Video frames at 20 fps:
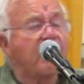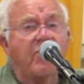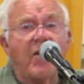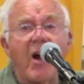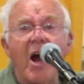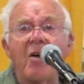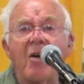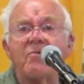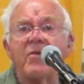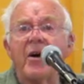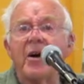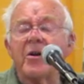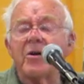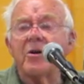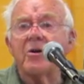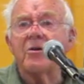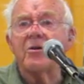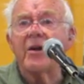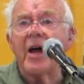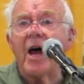
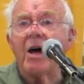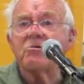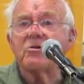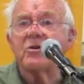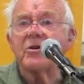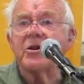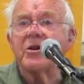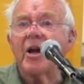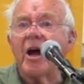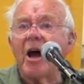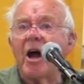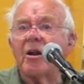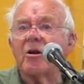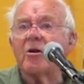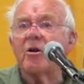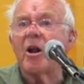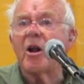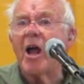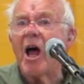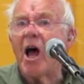
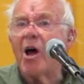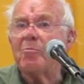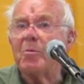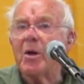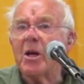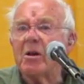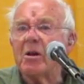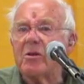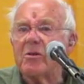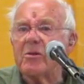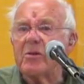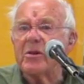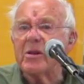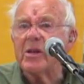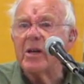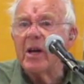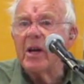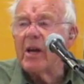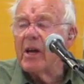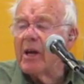$500,000 lobbyists,
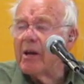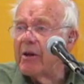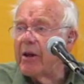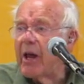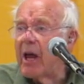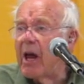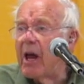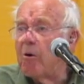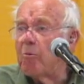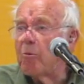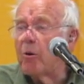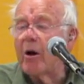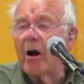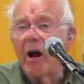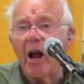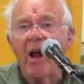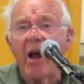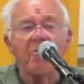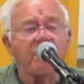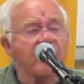they were
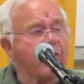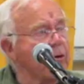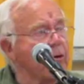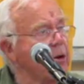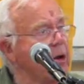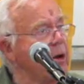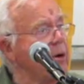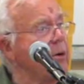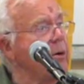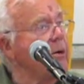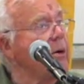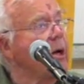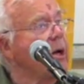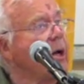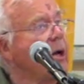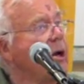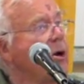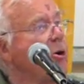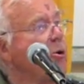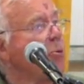after you.
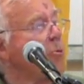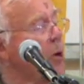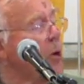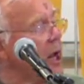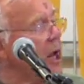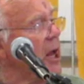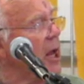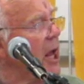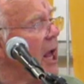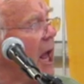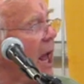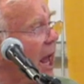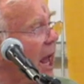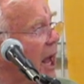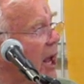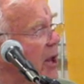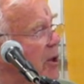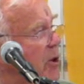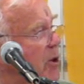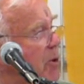We
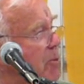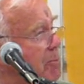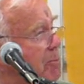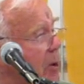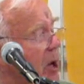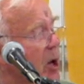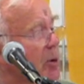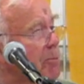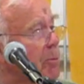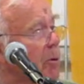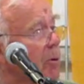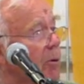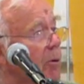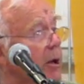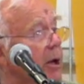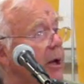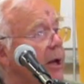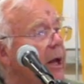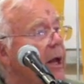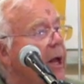had the people,
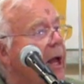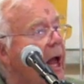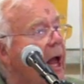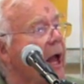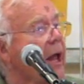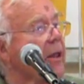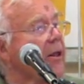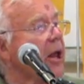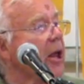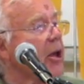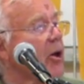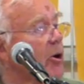and they